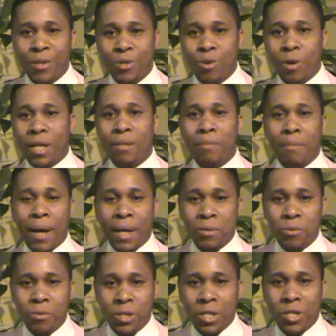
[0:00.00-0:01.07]
You are the man
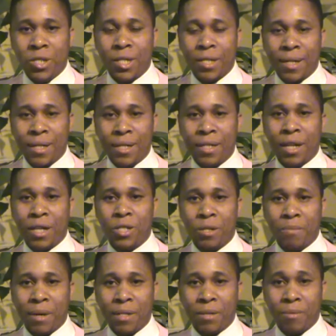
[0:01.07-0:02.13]
who teaches
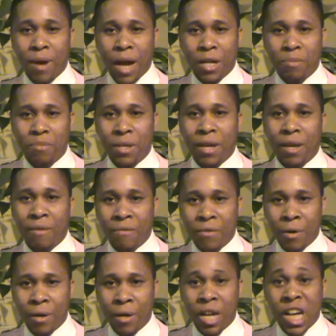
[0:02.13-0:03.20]
leadership and the right
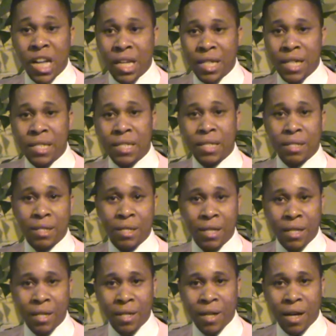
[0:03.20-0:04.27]
behavior. Listen.
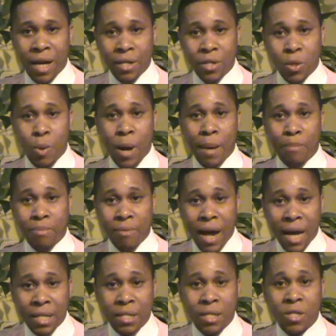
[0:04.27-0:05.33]
And so I
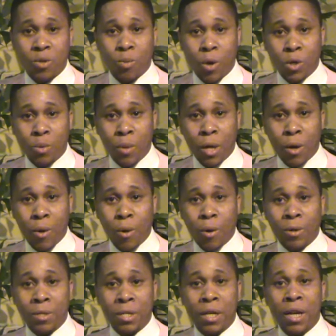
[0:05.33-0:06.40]
practiced what we
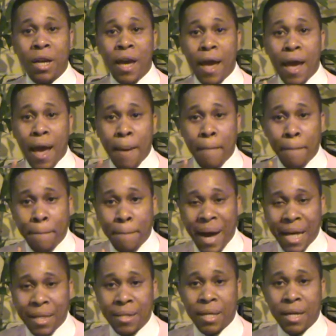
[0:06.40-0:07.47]
called
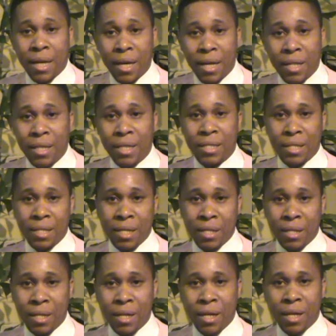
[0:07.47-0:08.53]
empathic listening.
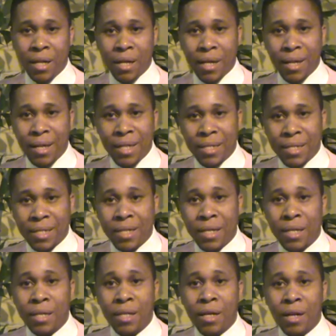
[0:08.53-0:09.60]

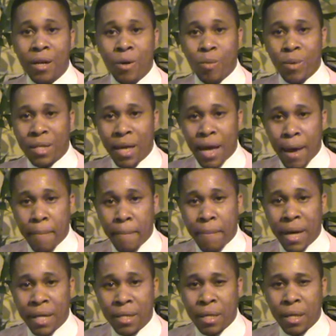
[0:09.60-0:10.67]
Listening with
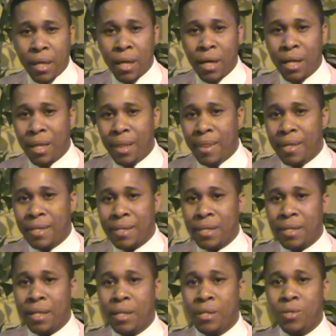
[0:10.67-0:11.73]
empathy,
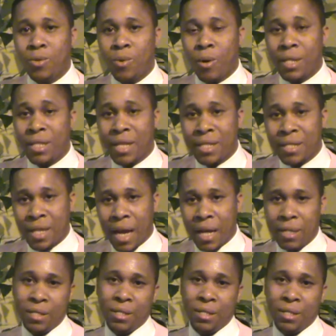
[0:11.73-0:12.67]
listening to understand.